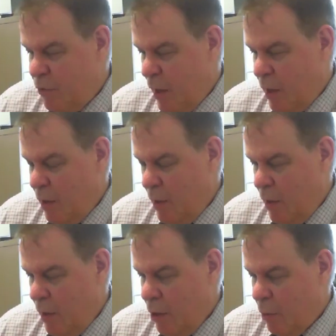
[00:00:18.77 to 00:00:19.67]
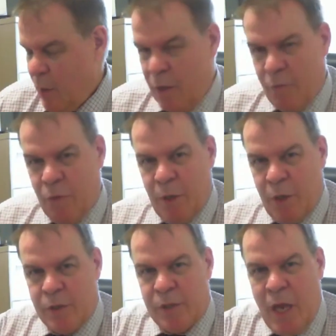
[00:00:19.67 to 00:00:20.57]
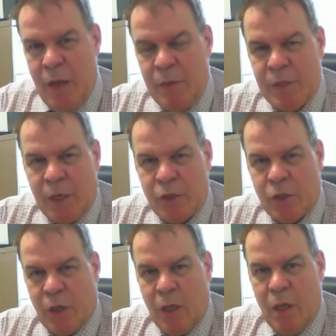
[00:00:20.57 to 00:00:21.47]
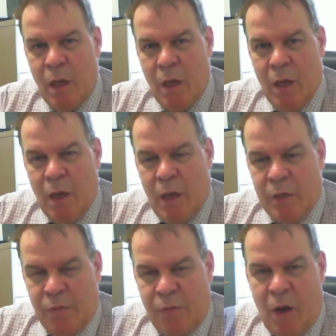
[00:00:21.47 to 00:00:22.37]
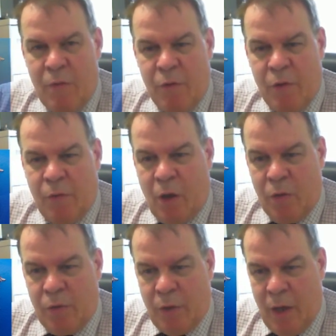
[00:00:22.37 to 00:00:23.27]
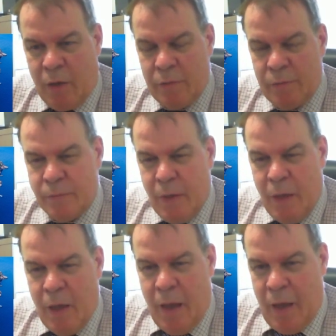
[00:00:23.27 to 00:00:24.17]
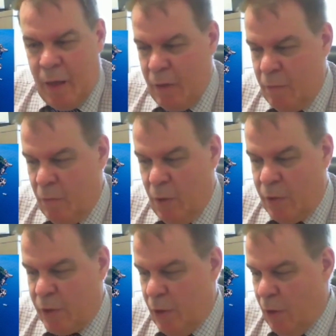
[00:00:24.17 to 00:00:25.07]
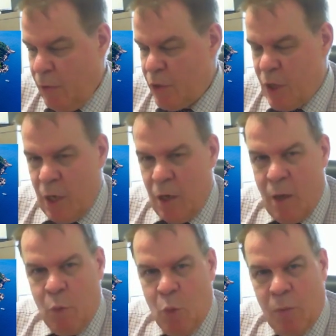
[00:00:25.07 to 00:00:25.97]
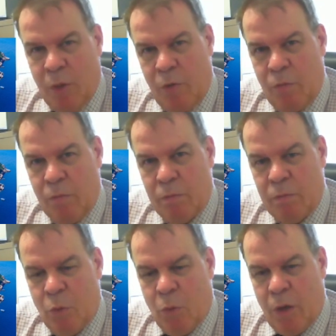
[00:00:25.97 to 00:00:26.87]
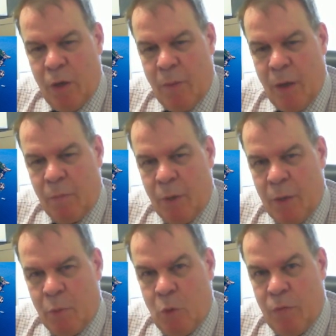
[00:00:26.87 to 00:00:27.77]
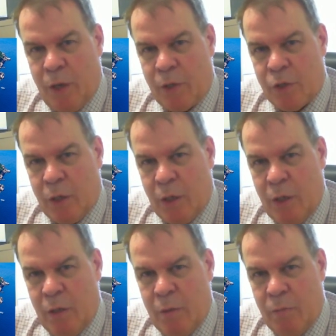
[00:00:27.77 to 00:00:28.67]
is uh, a little bit different because Sam is actually a survivor of Koh Tao, uh, whereas on this channel, I'm normally talking about people who've actually